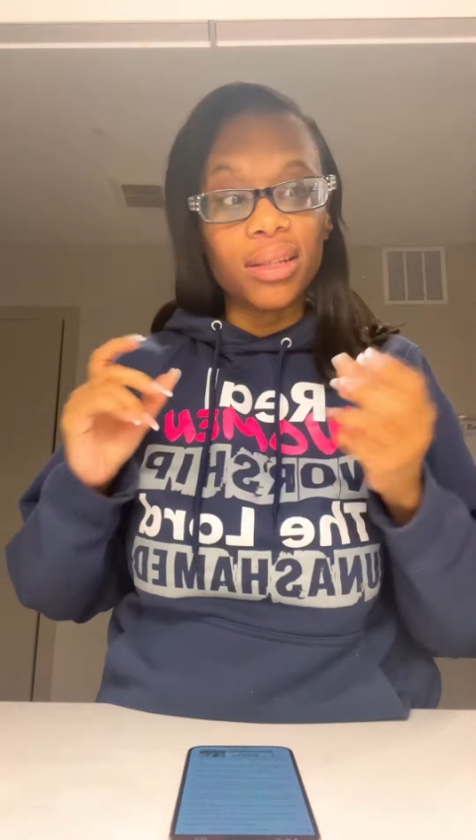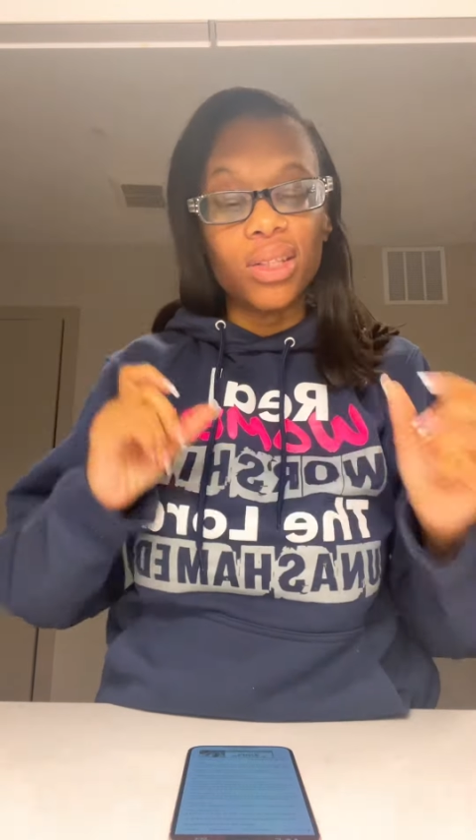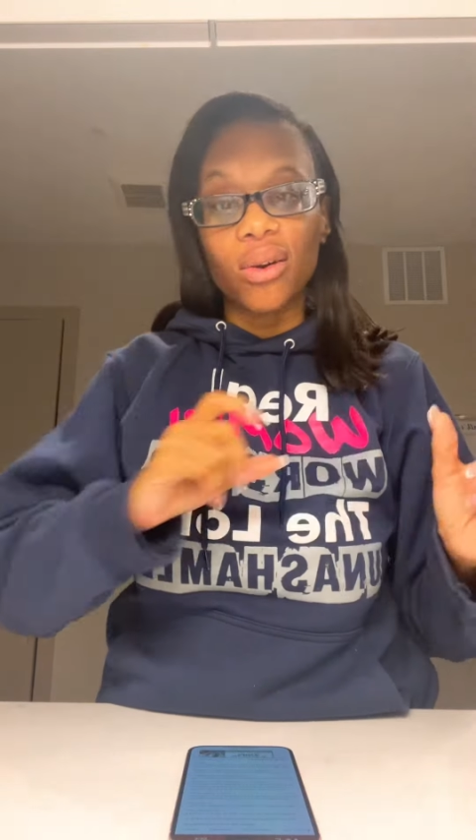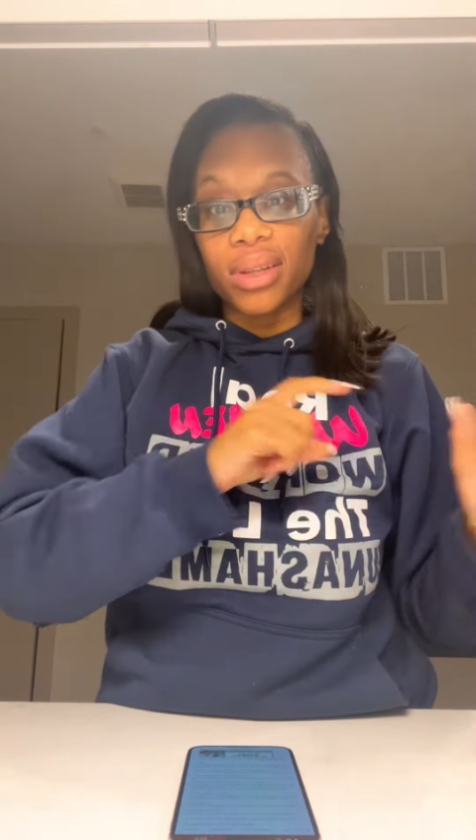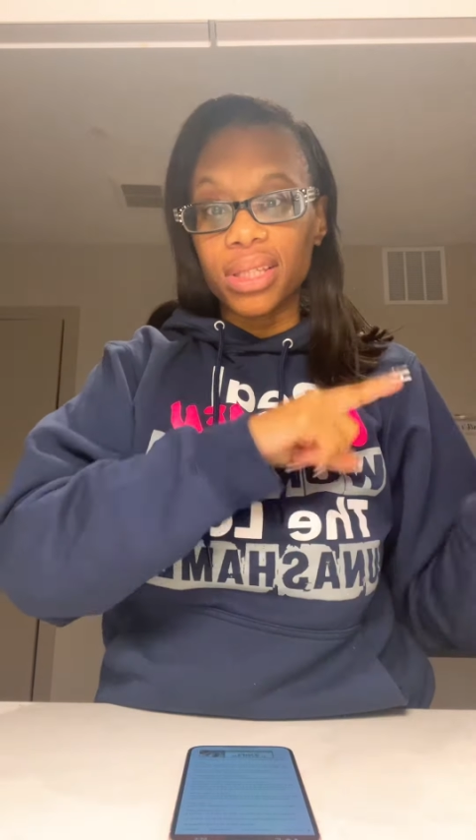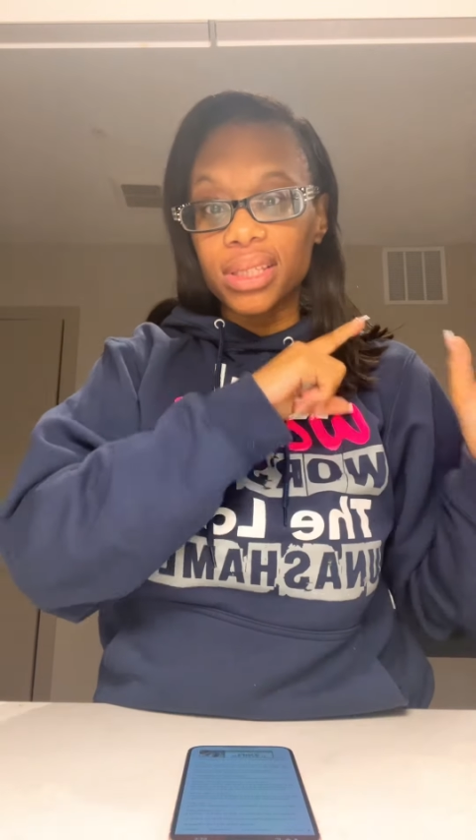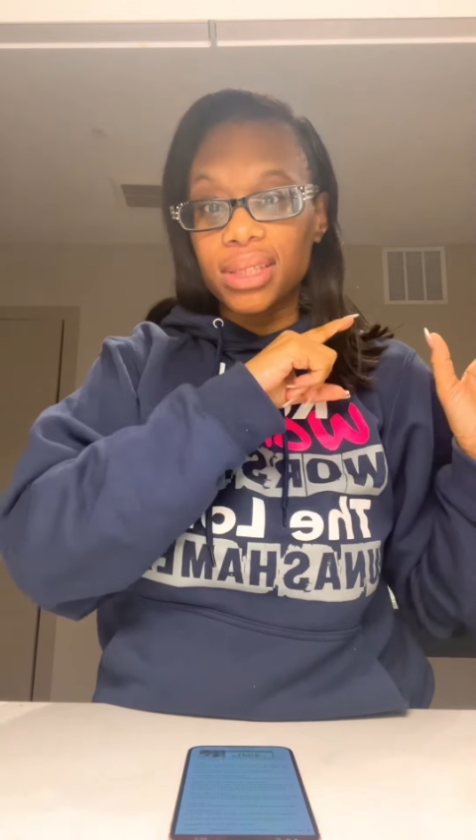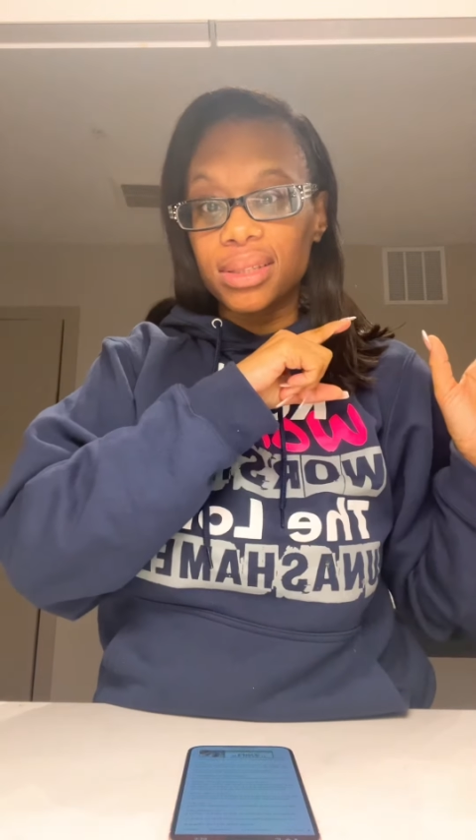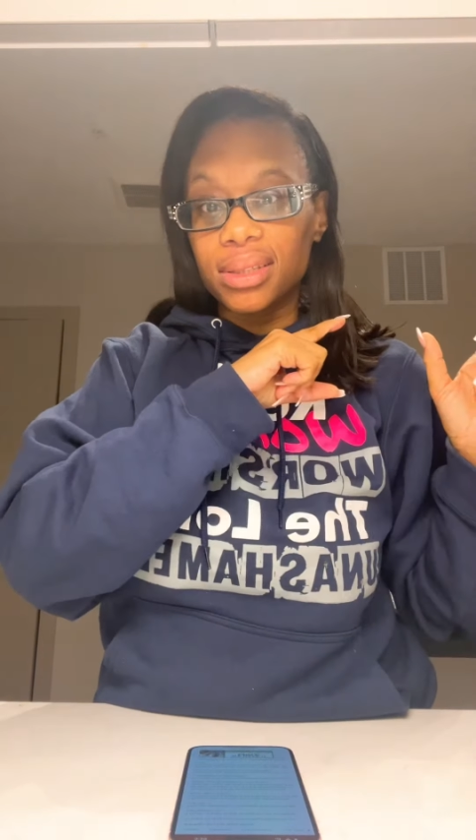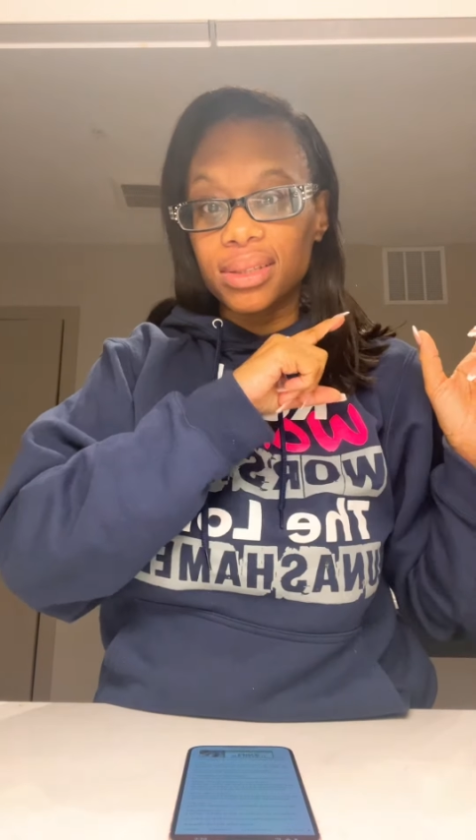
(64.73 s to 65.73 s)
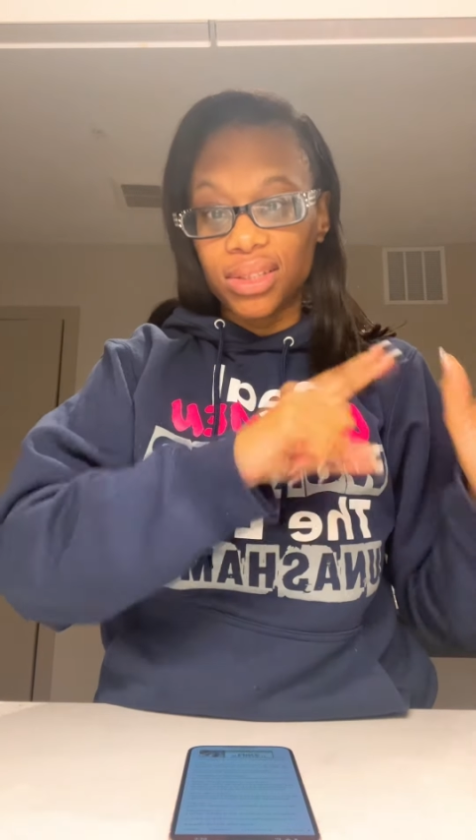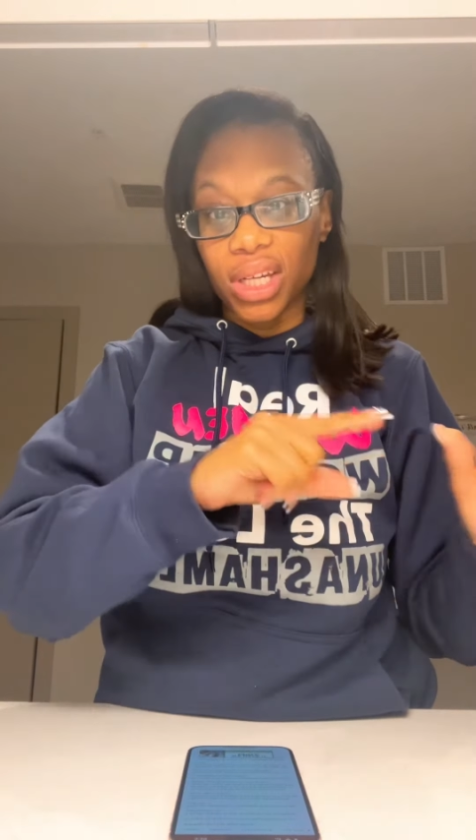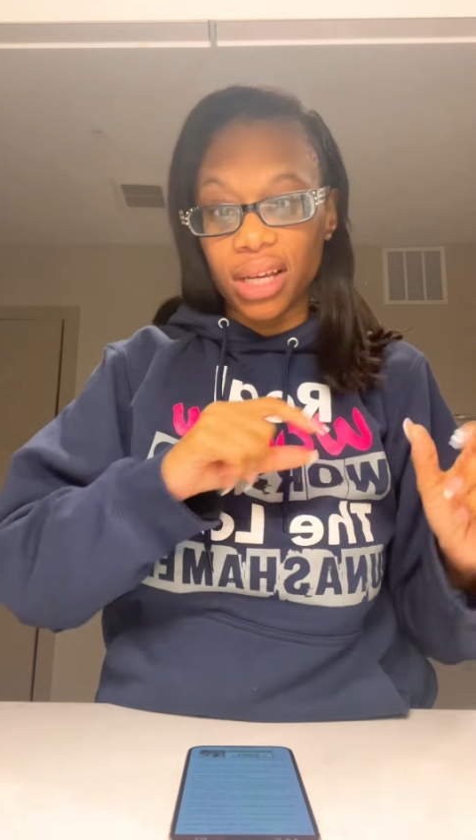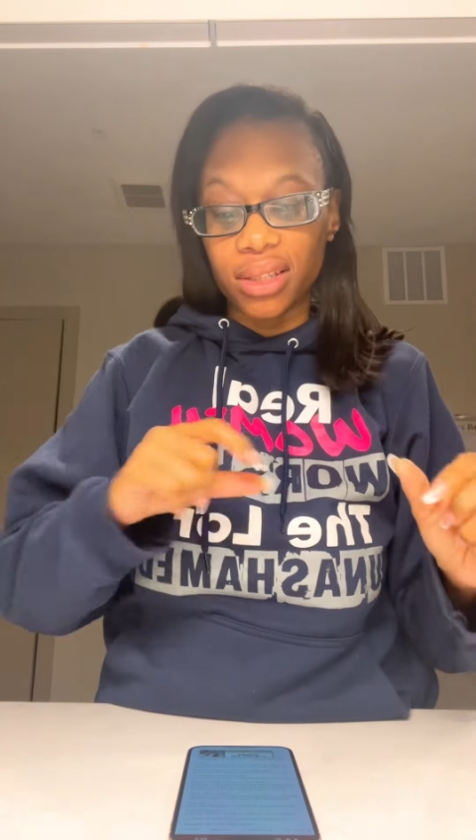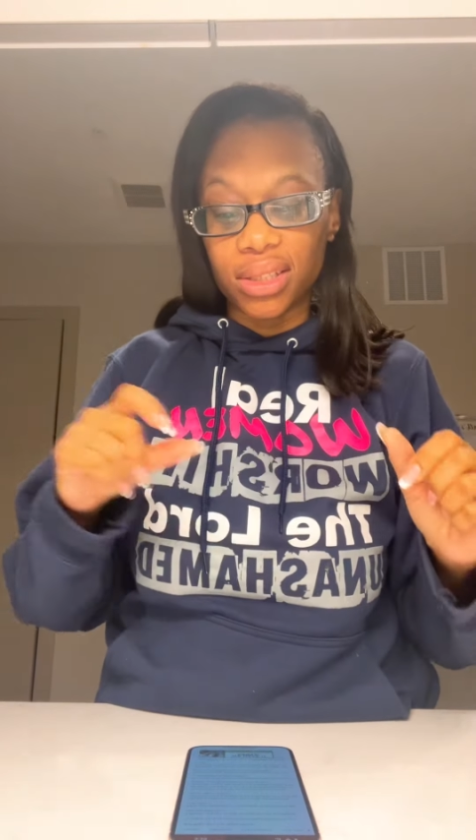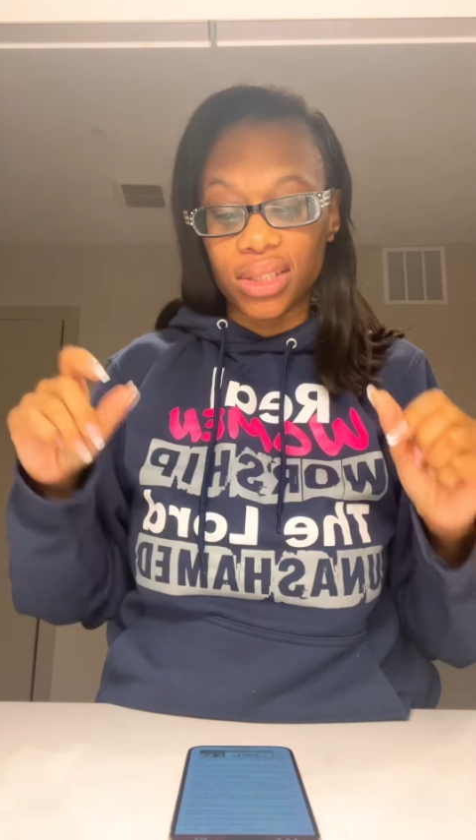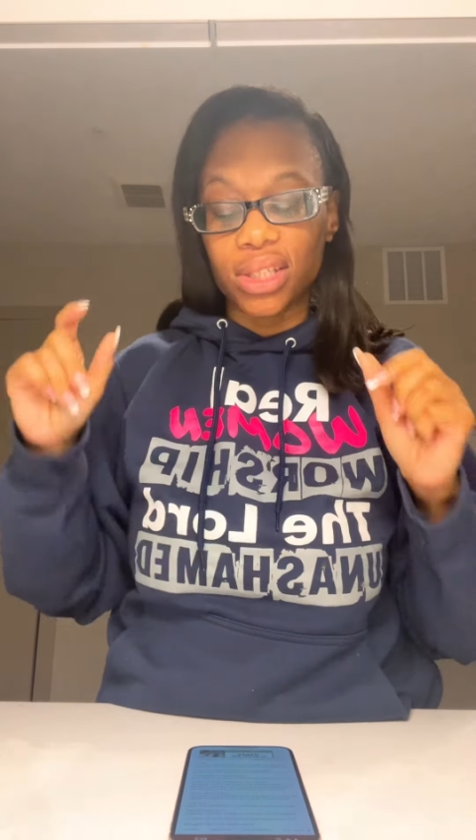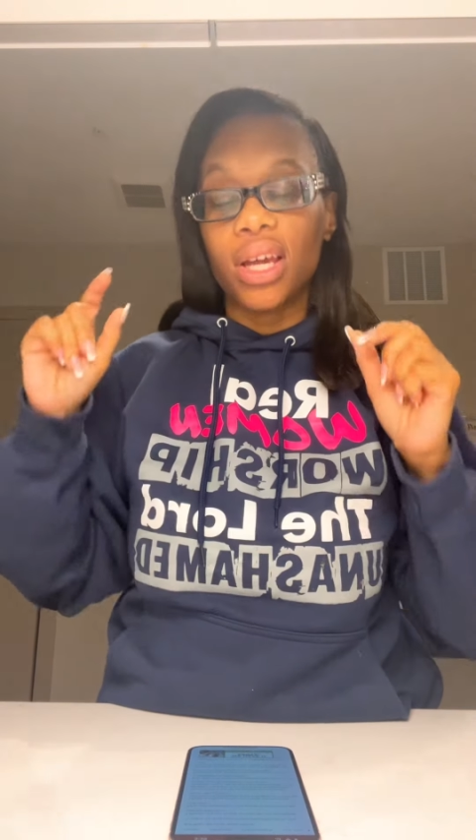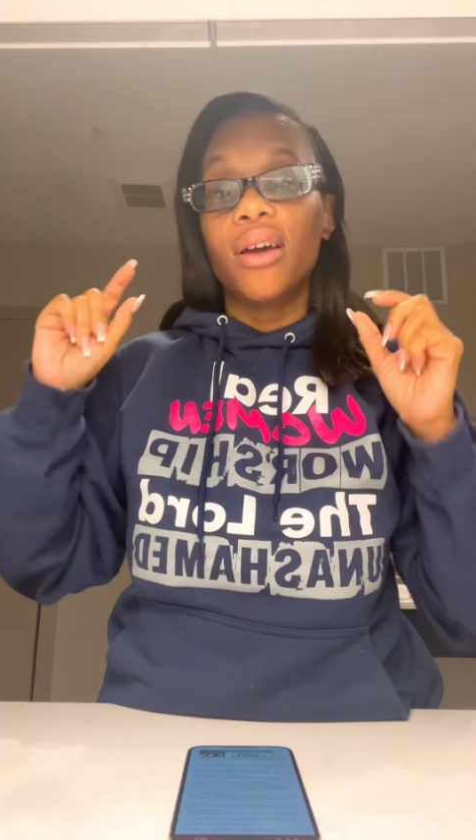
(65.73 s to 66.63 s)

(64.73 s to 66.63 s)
during this challenge.